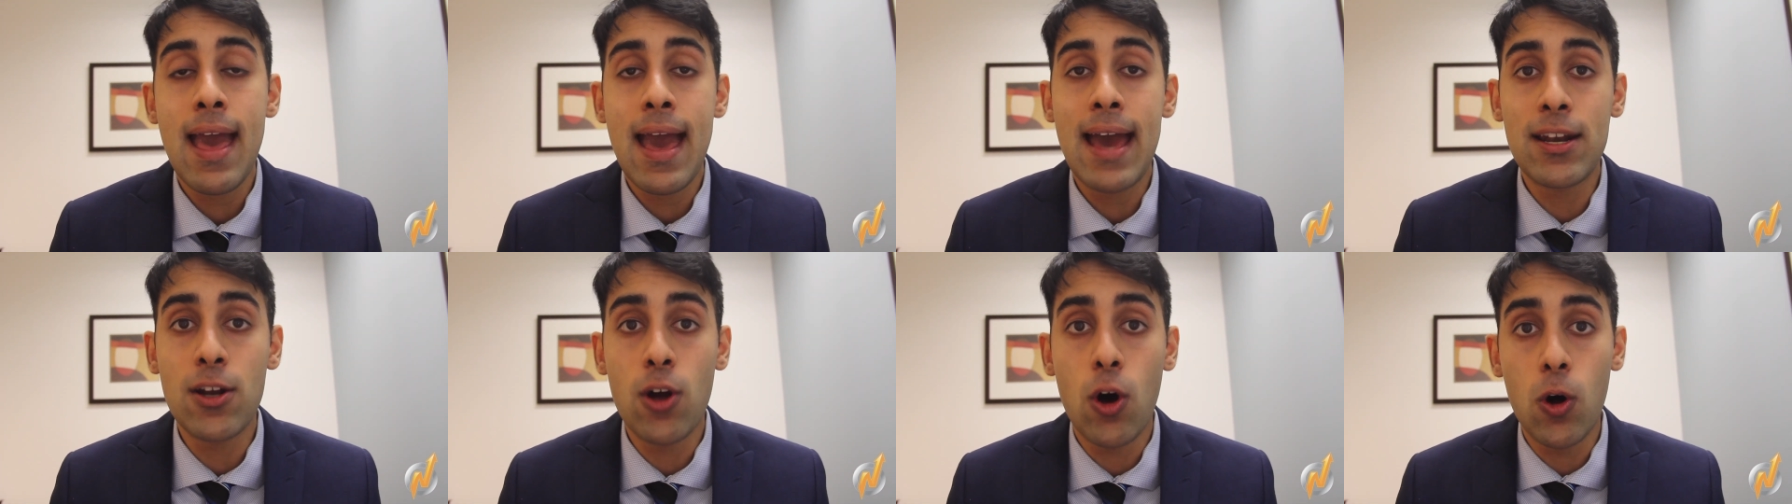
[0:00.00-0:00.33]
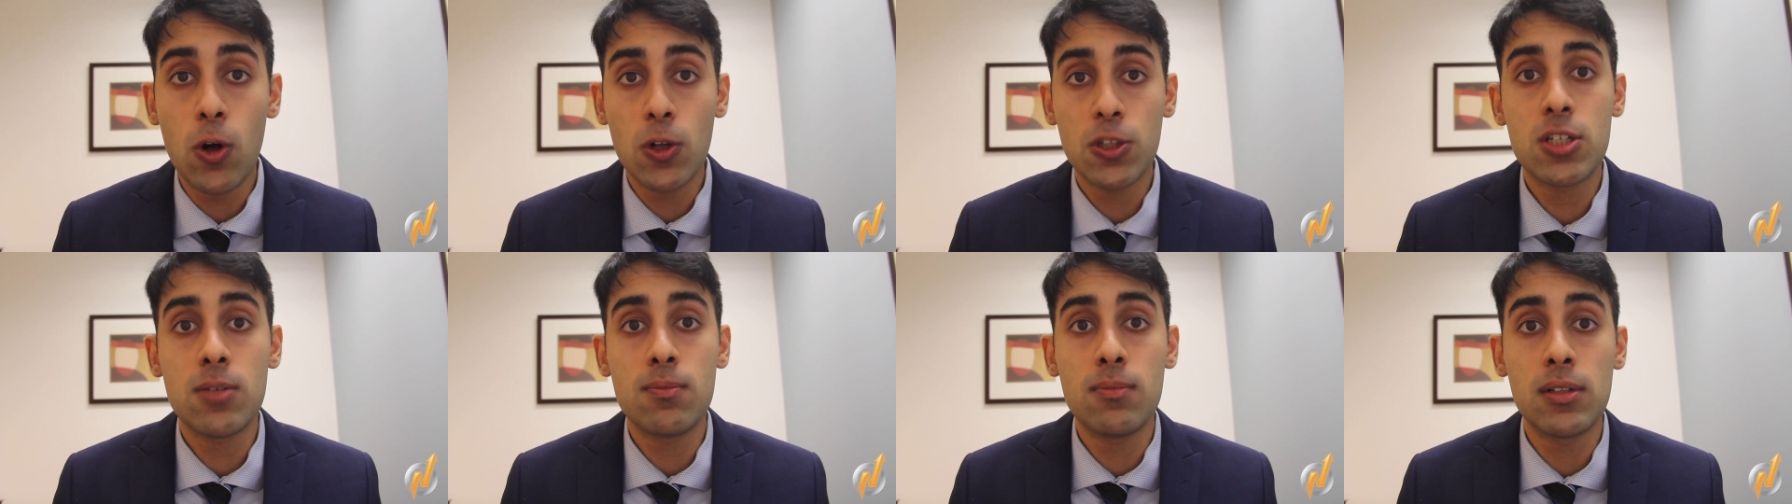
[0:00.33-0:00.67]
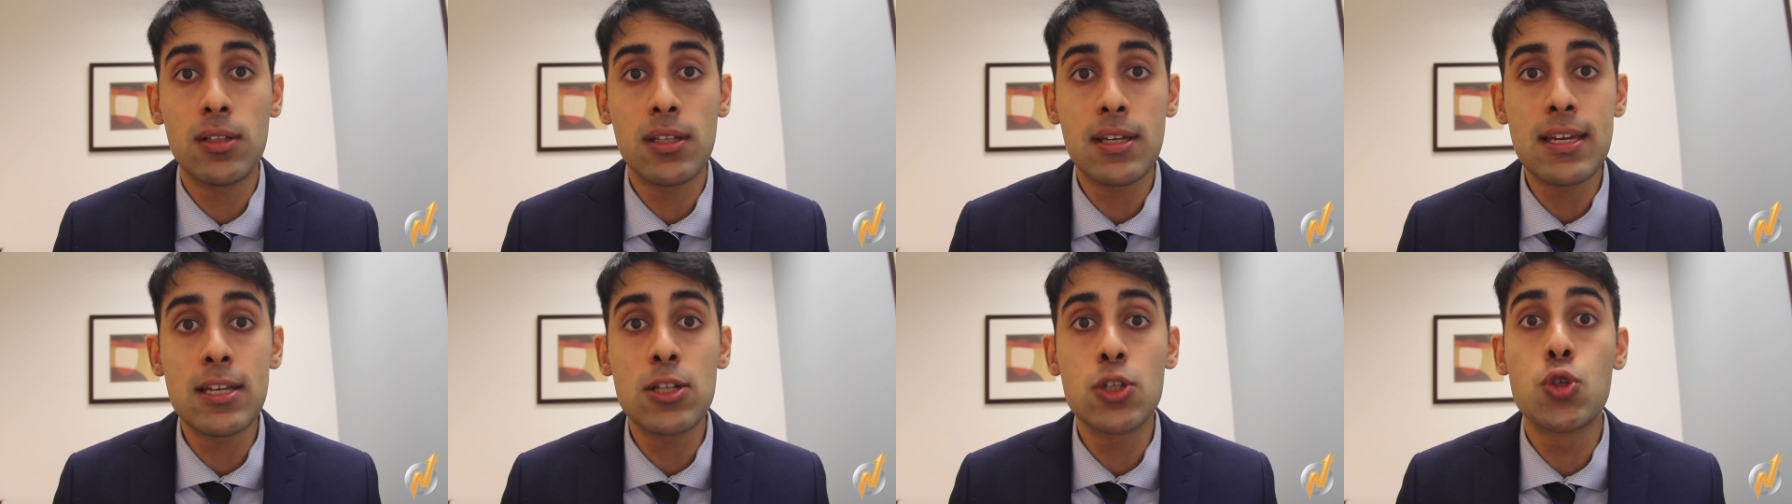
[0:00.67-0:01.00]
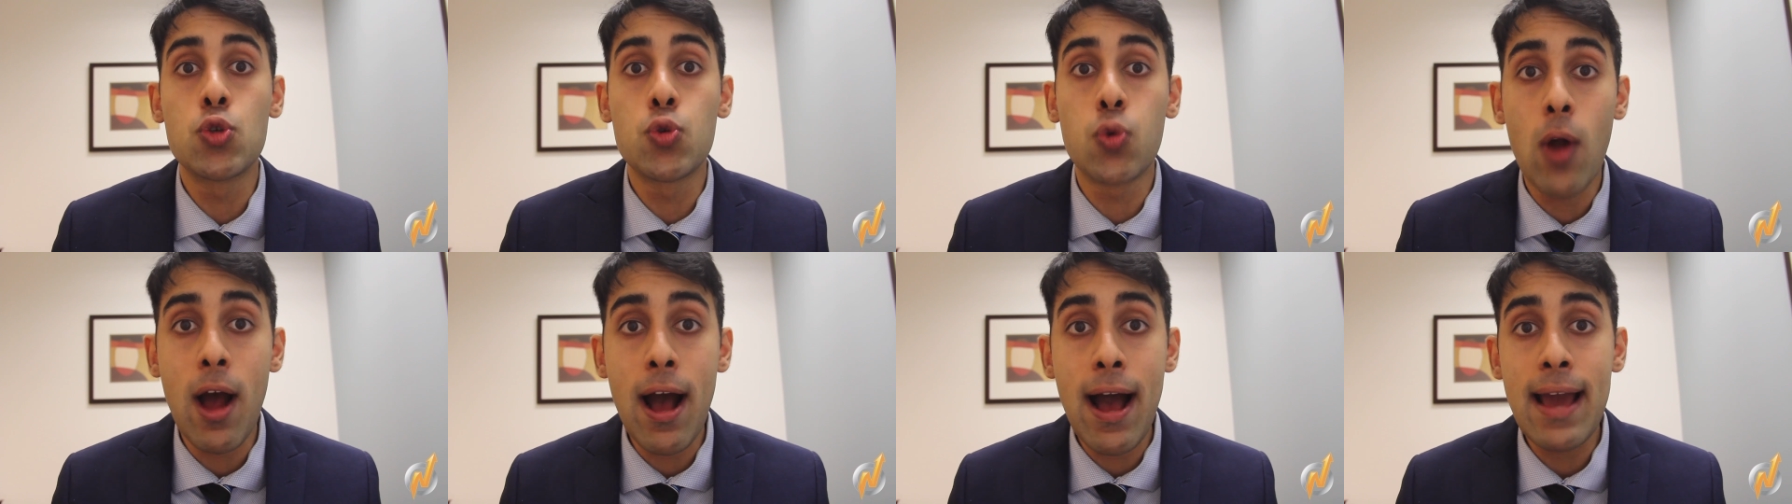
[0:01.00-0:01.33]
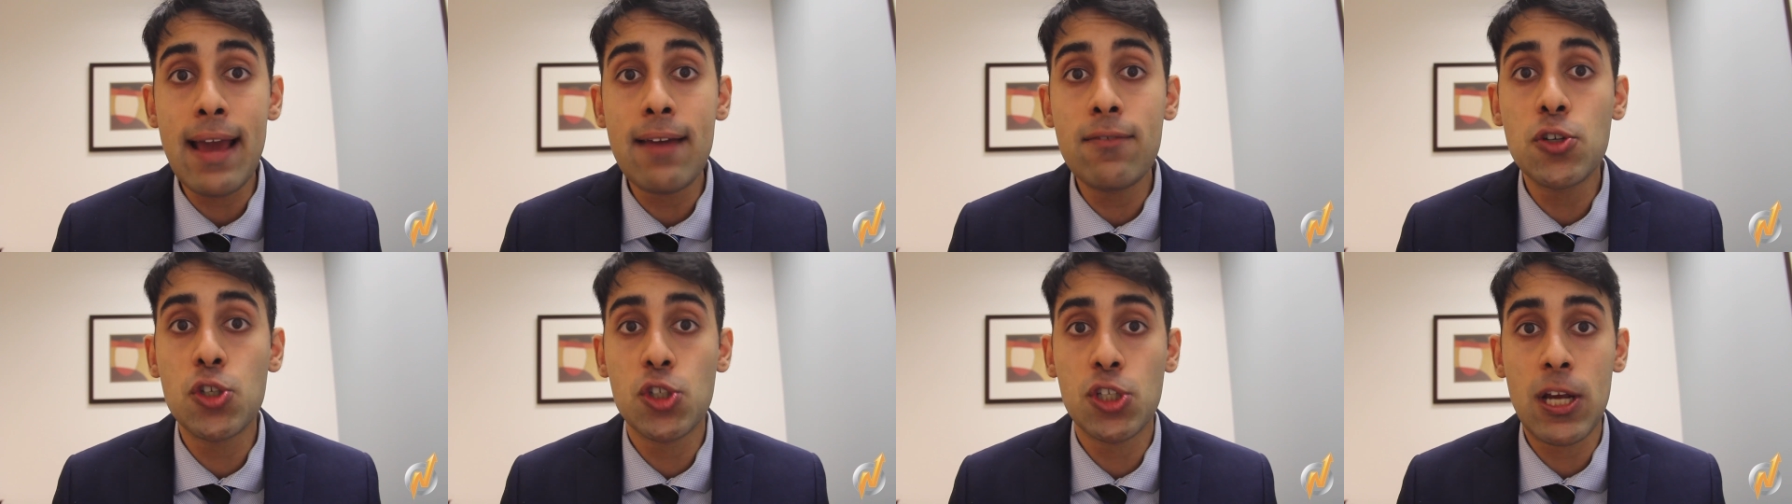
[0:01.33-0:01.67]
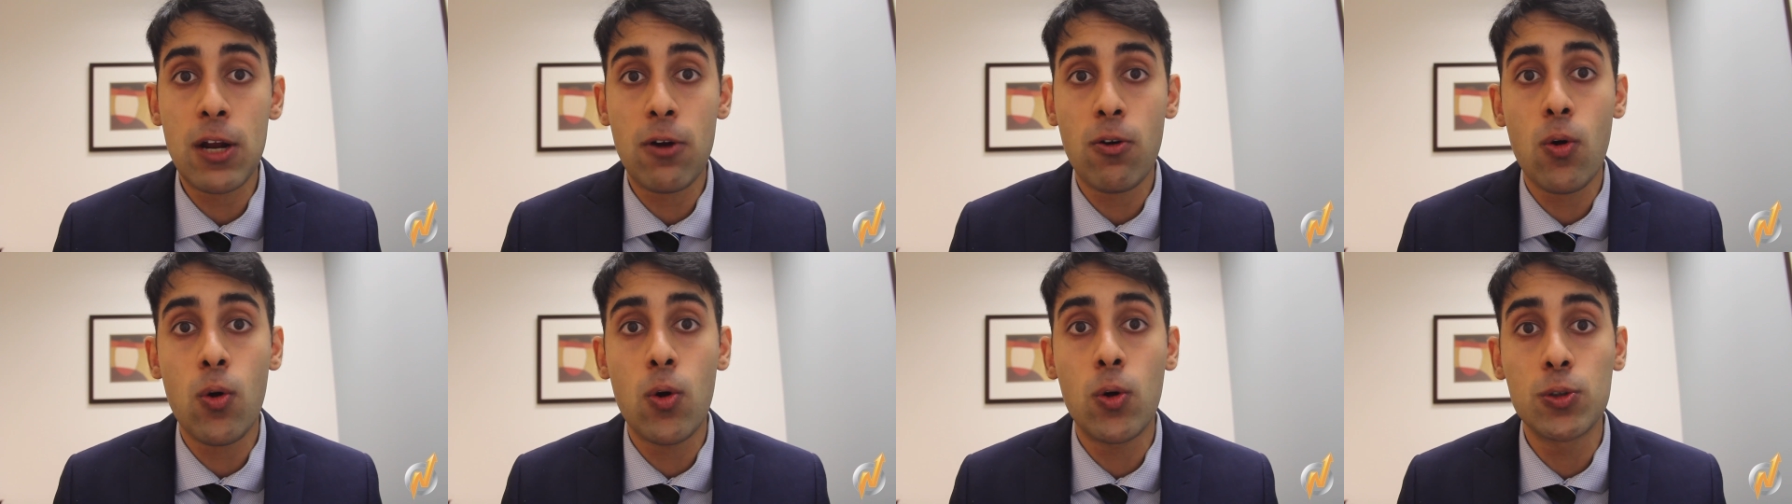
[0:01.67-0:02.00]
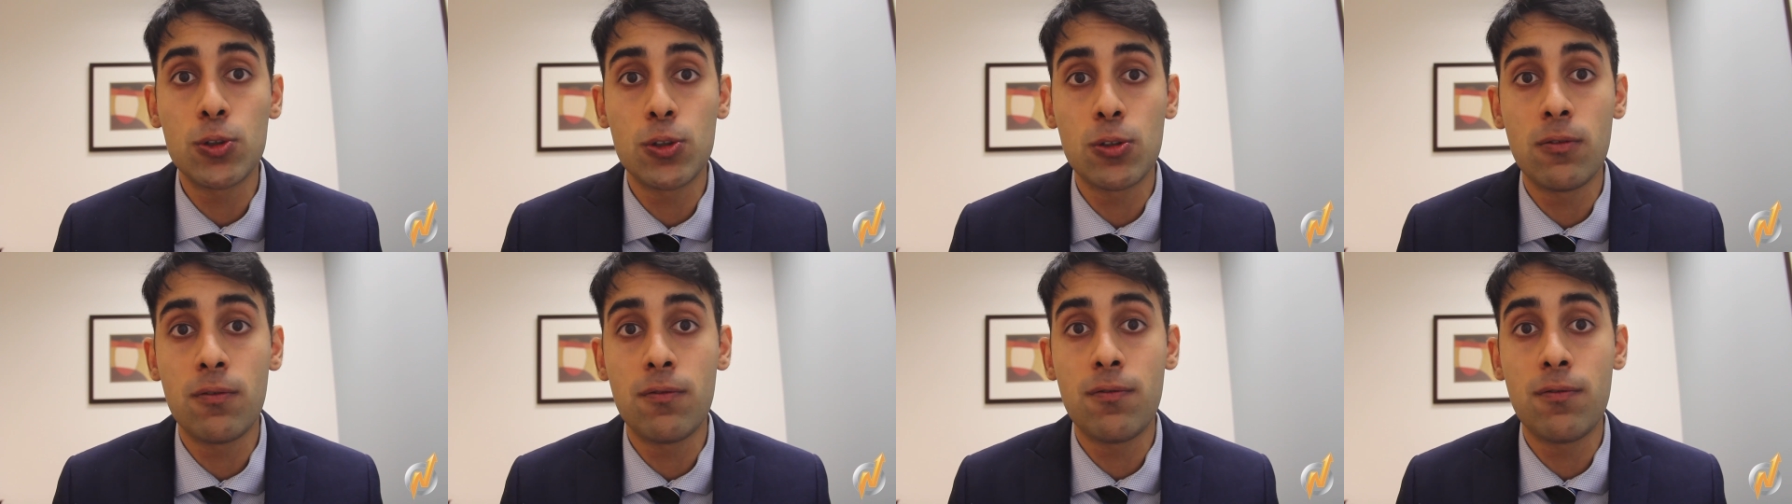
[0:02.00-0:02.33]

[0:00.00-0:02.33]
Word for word: and ultimately drive shareholder